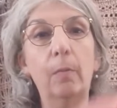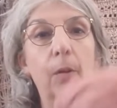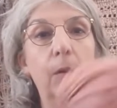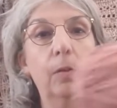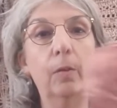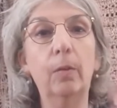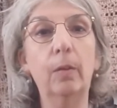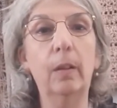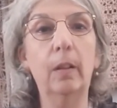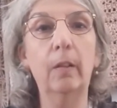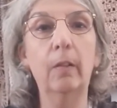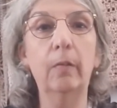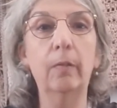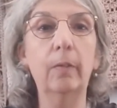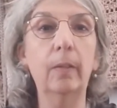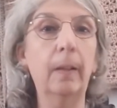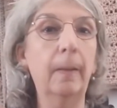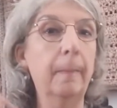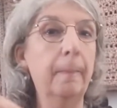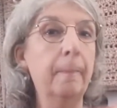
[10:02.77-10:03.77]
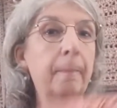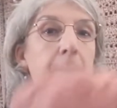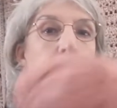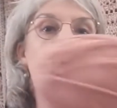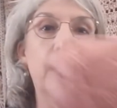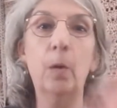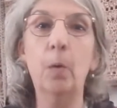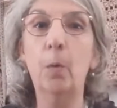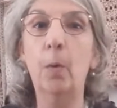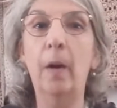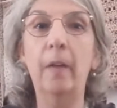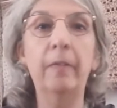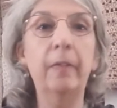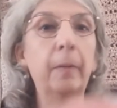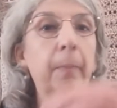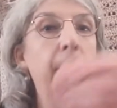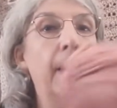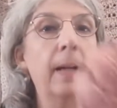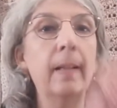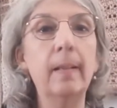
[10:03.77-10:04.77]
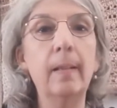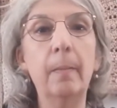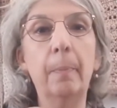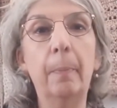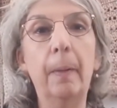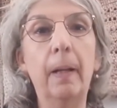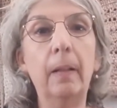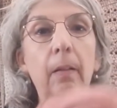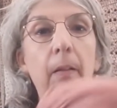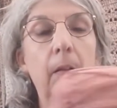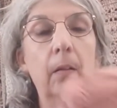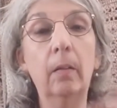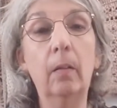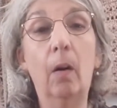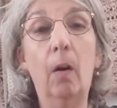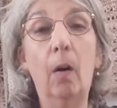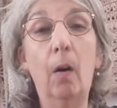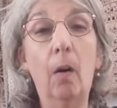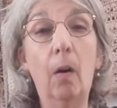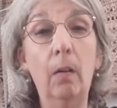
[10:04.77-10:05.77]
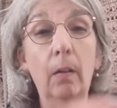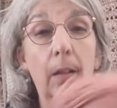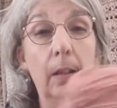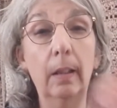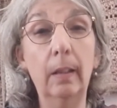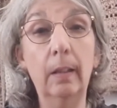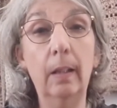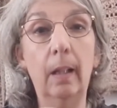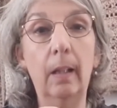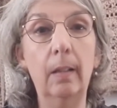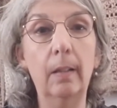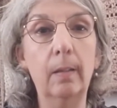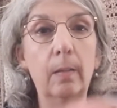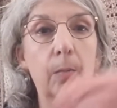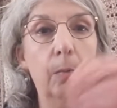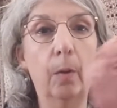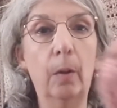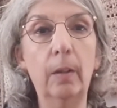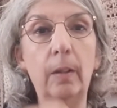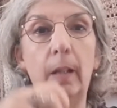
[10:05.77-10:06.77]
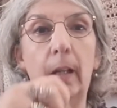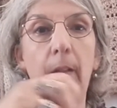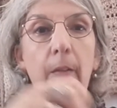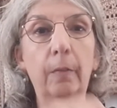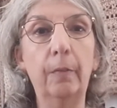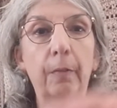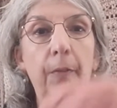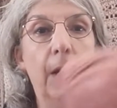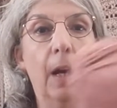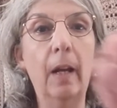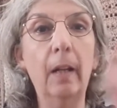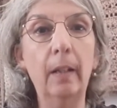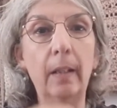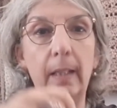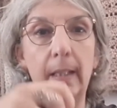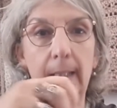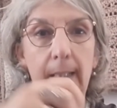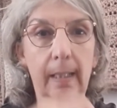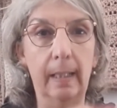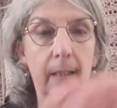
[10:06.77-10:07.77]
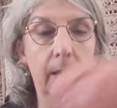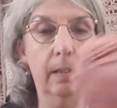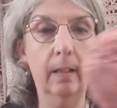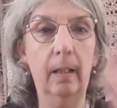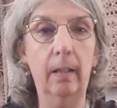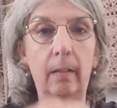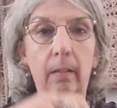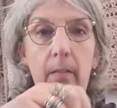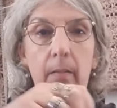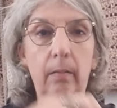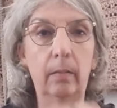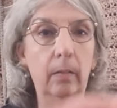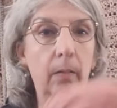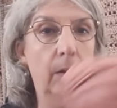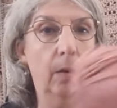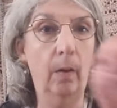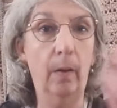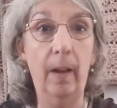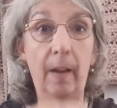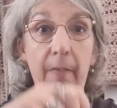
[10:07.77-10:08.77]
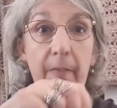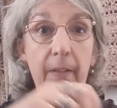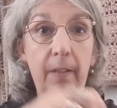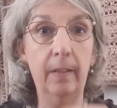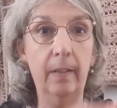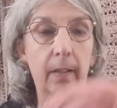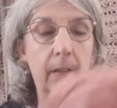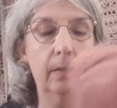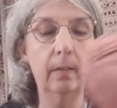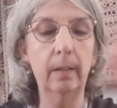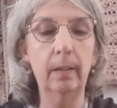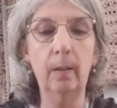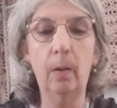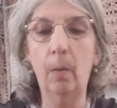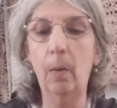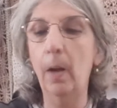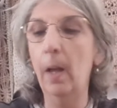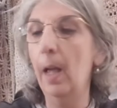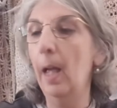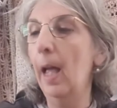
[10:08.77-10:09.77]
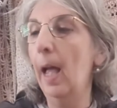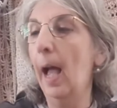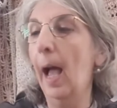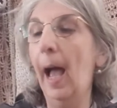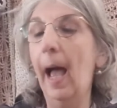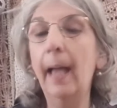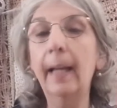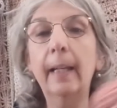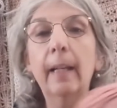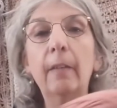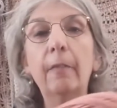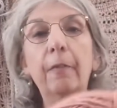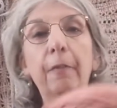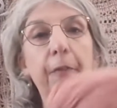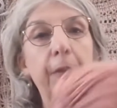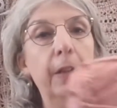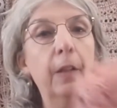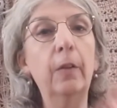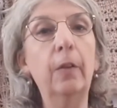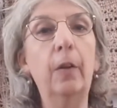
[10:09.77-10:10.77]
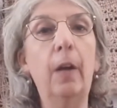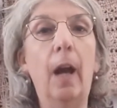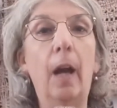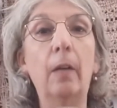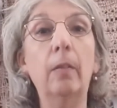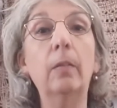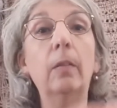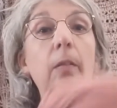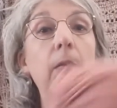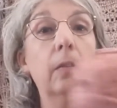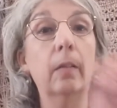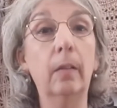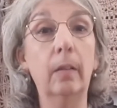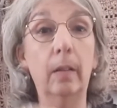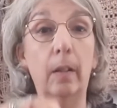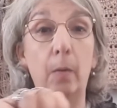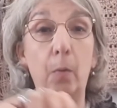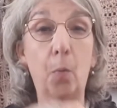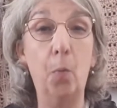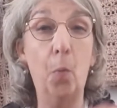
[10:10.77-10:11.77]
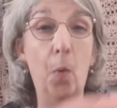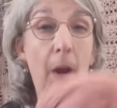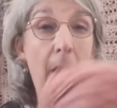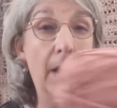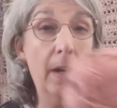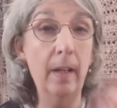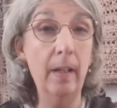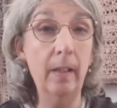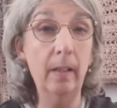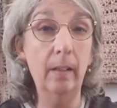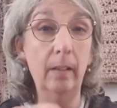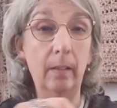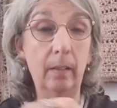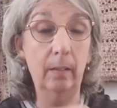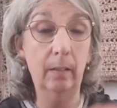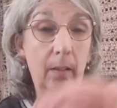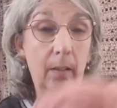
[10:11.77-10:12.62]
I want to give whoever buys the pattern all details, what kind of yarn is it, and you know, everything. So I can figure out the weight